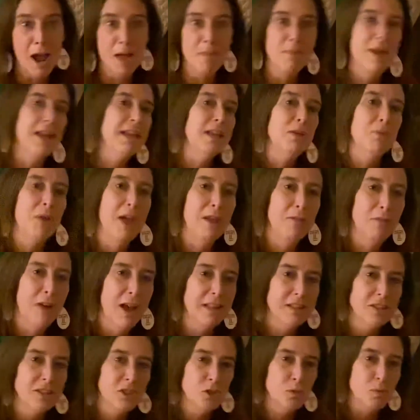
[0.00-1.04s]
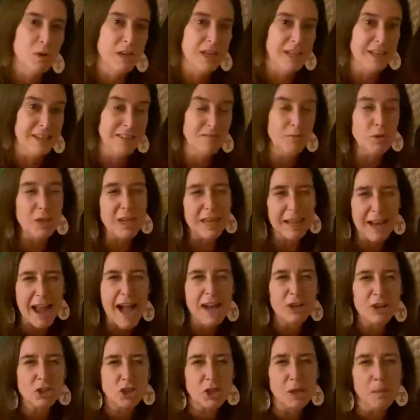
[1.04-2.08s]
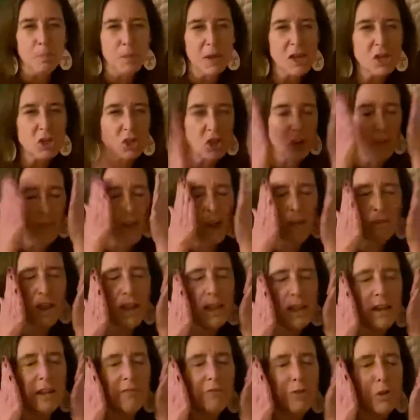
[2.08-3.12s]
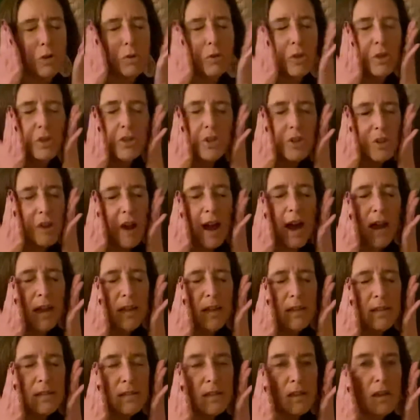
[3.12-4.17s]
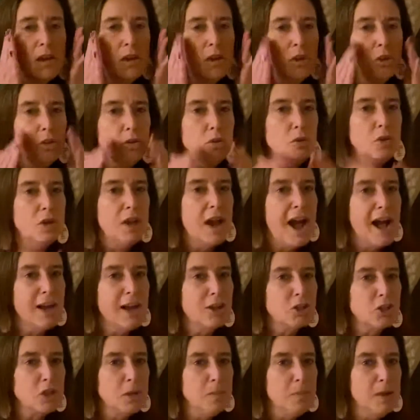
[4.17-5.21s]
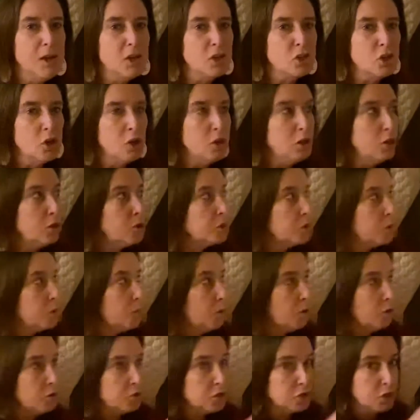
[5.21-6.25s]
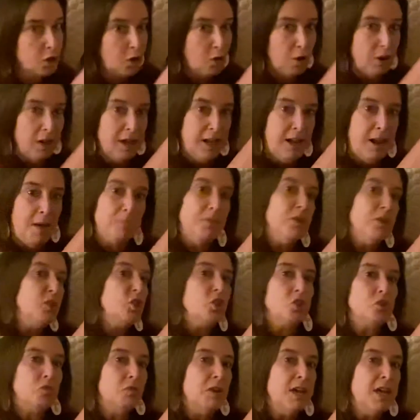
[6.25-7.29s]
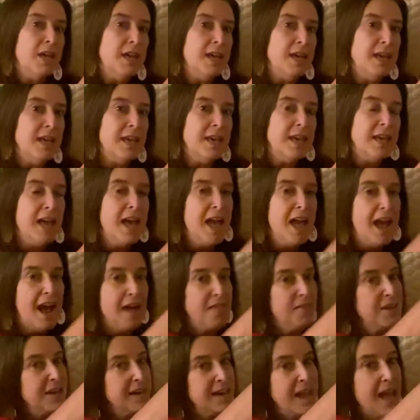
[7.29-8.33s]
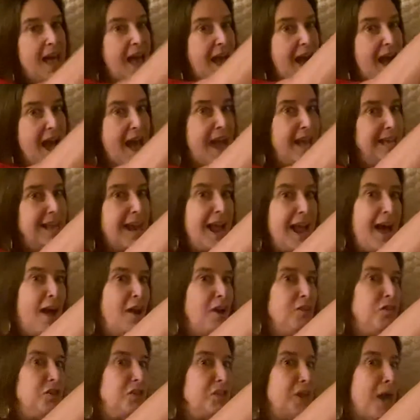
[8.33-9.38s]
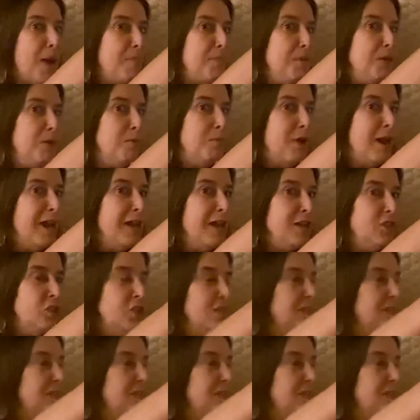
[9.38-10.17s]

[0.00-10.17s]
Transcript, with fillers: anyway, right? So we can we can actually picture that, right? If you close your eyes you could actually picture a little squirrel scurrying up the tree and then hanging out at the top of the branches